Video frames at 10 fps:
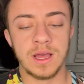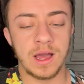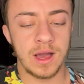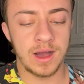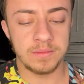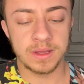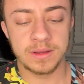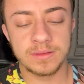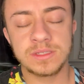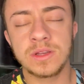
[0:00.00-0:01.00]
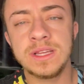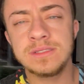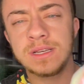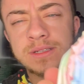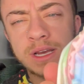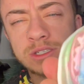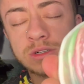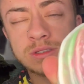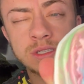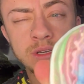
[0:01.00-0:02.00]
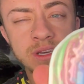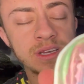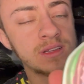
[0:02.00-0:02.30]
So the inside texture, let's see,